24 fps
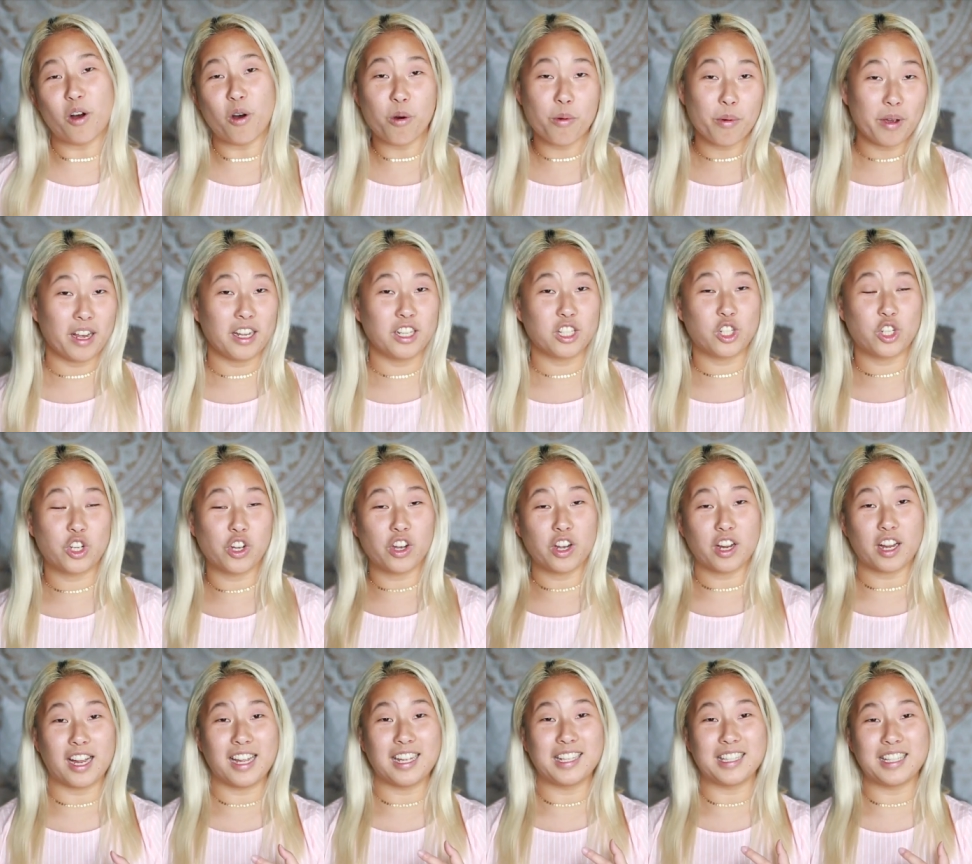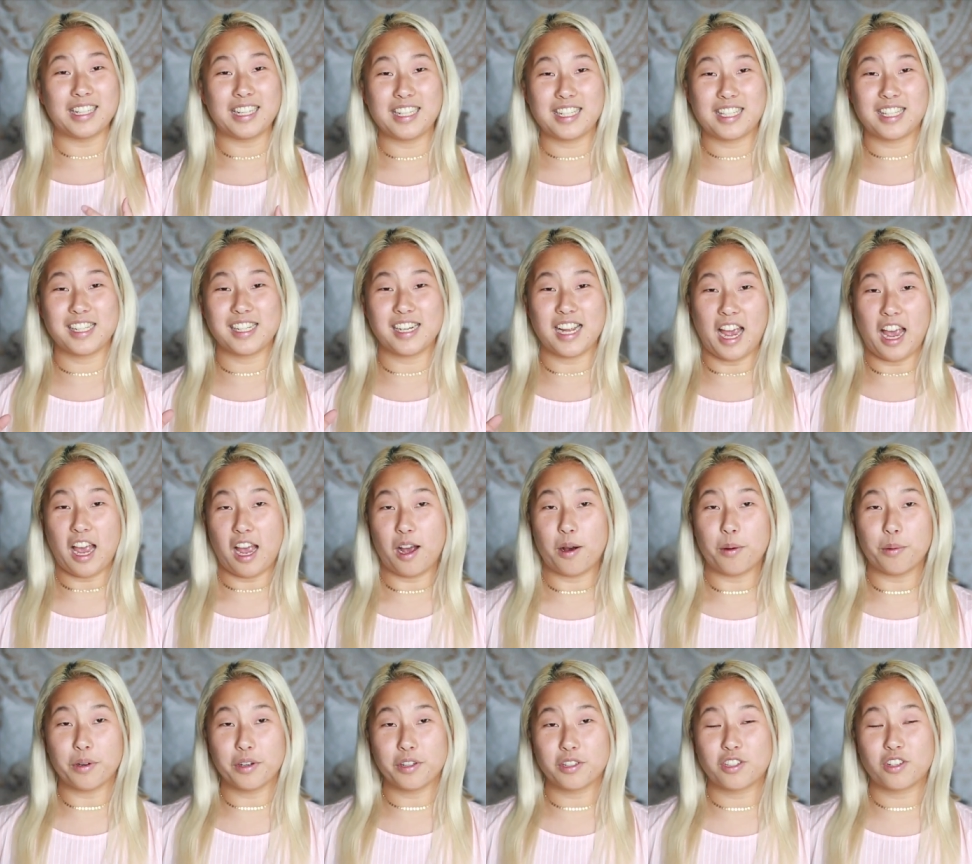always took at least an
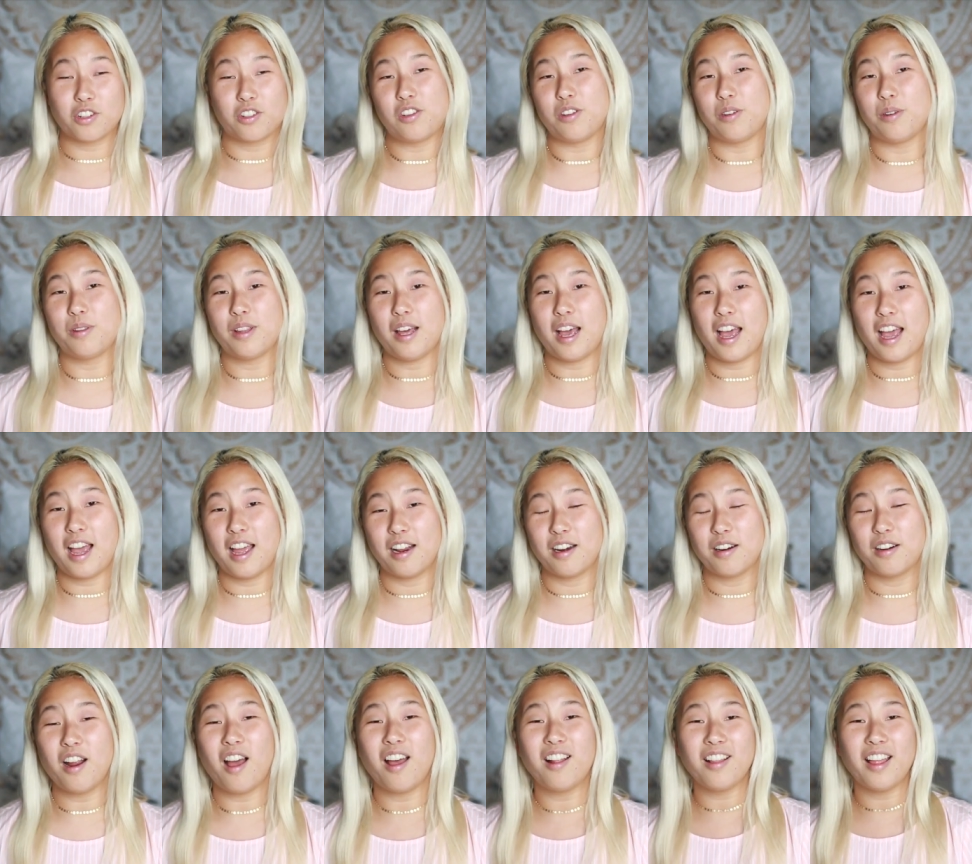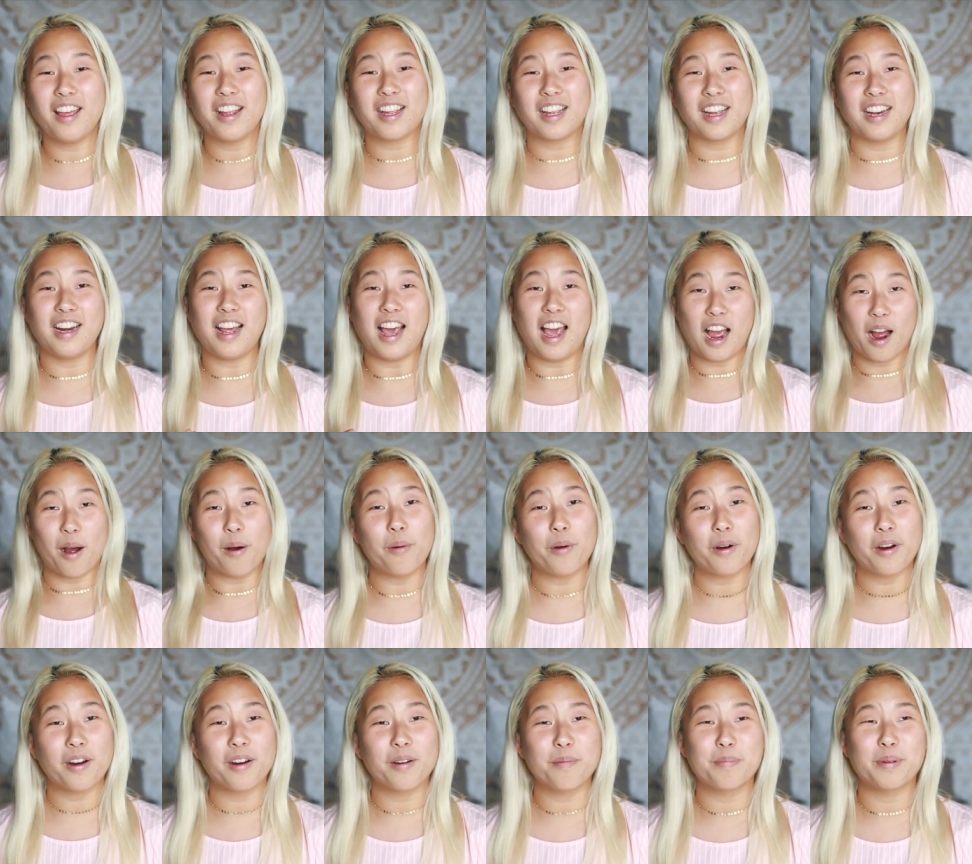hour to do that. Not like an
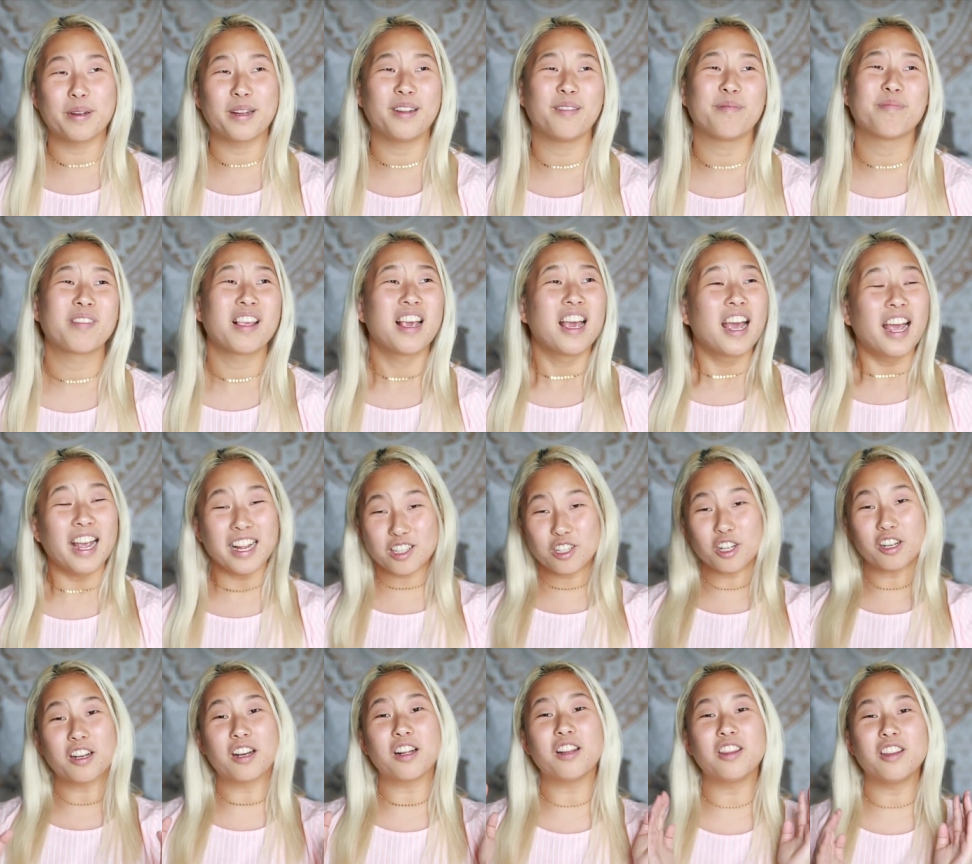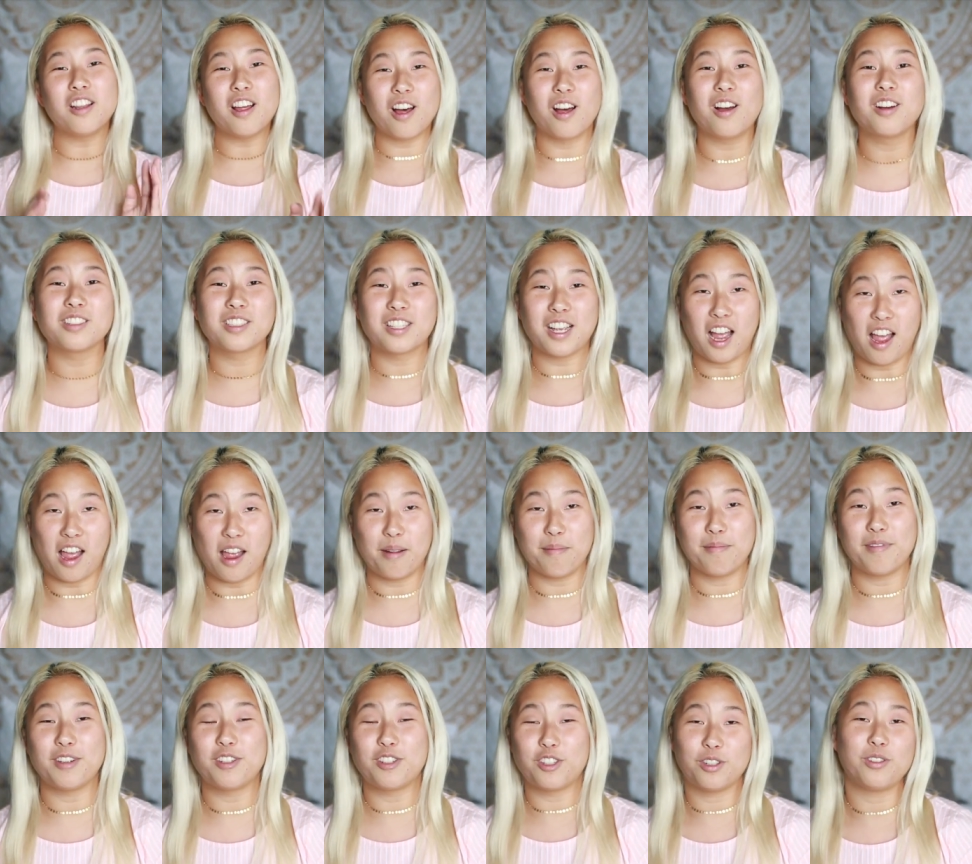hour, but it took a long
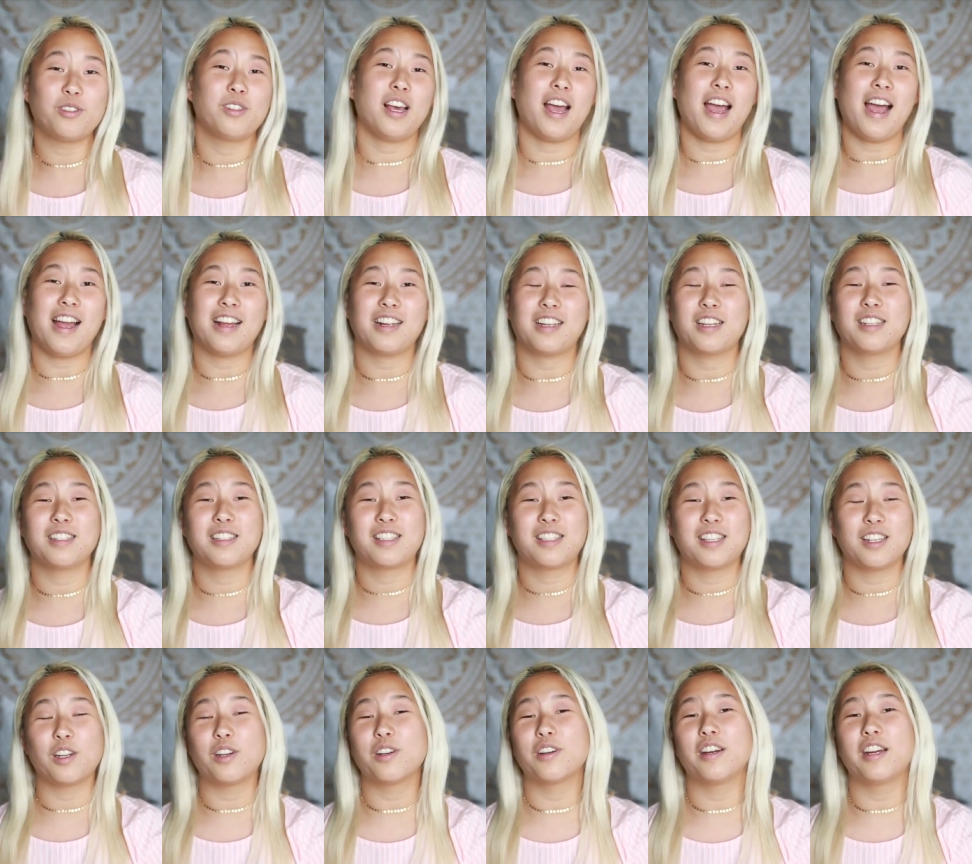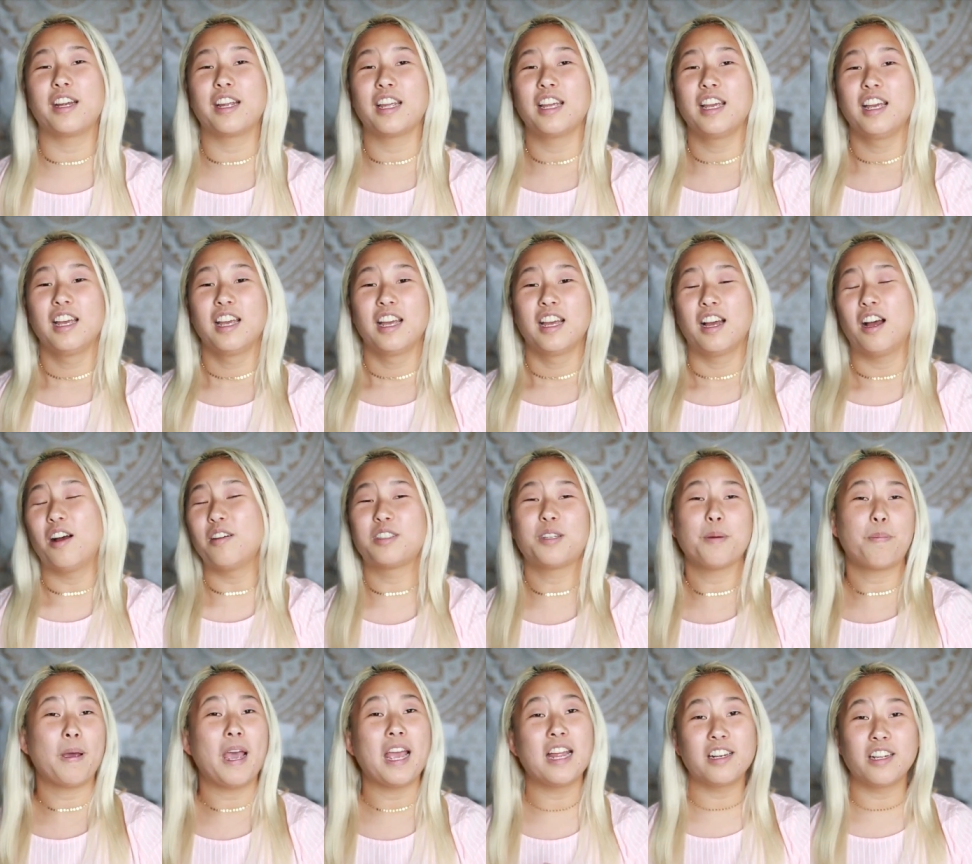time to do that considering uh,
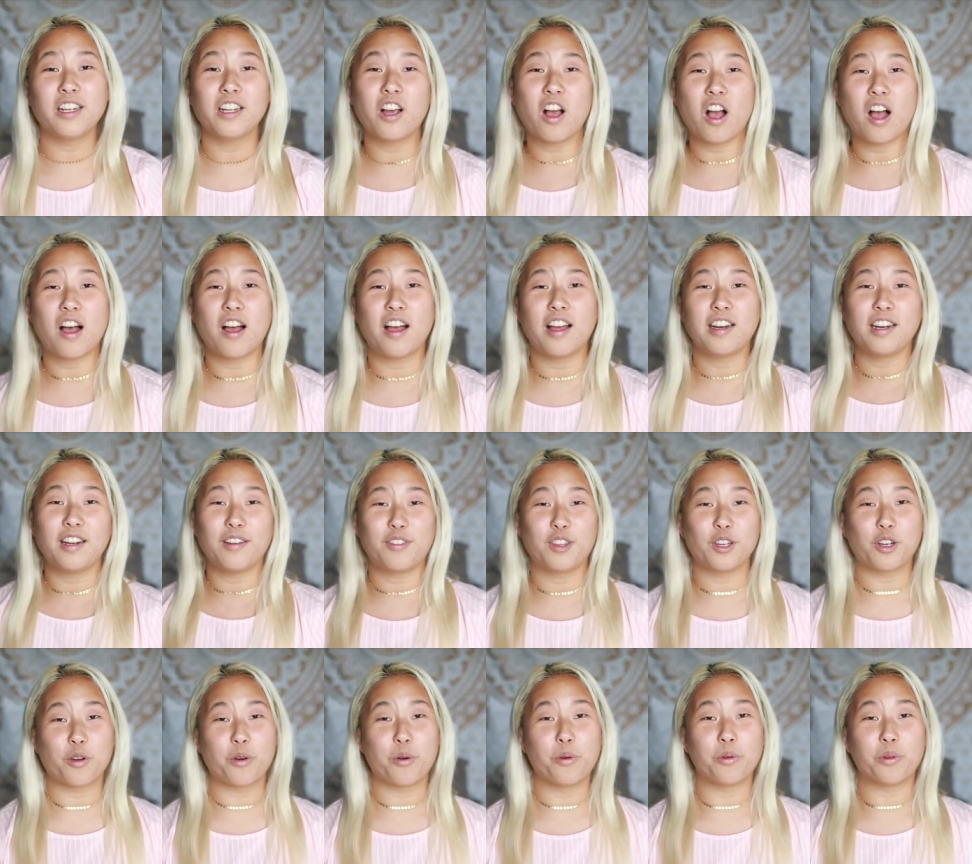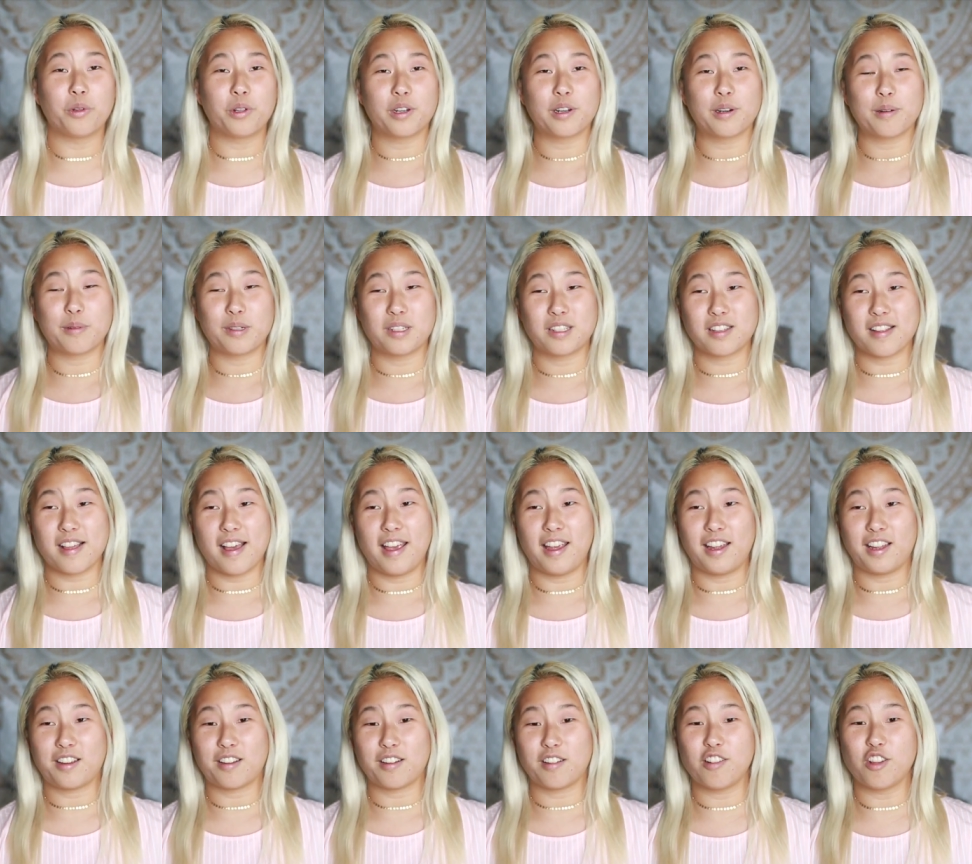depending on if the cooler was
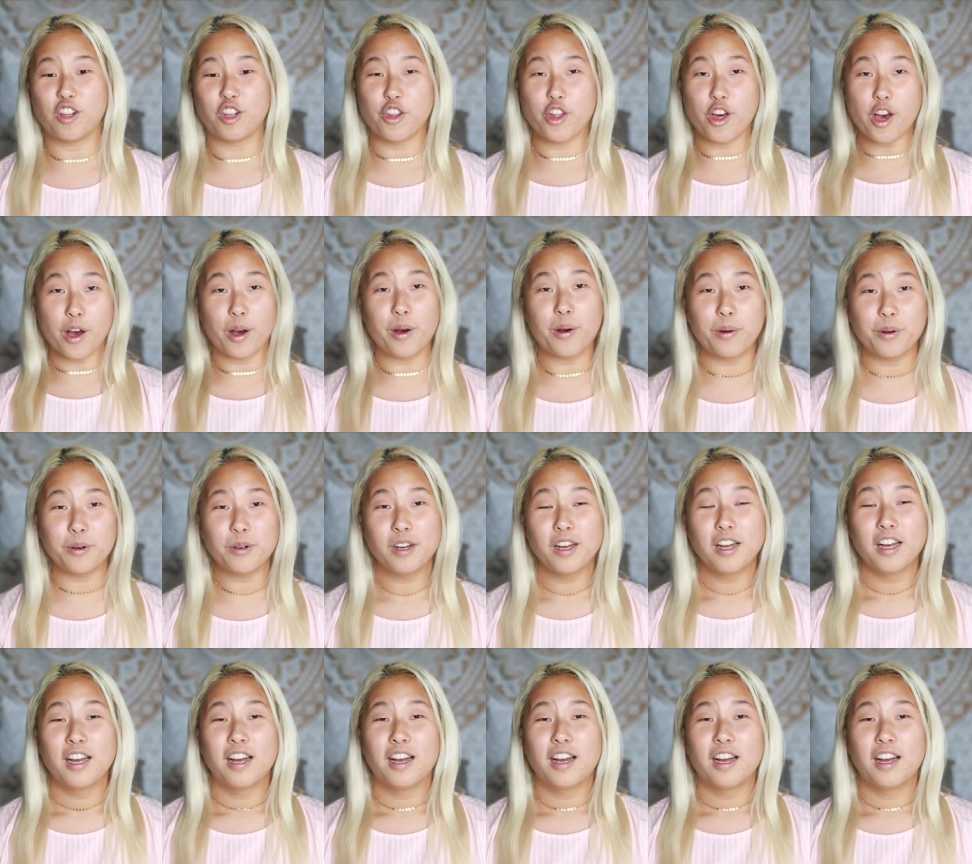like low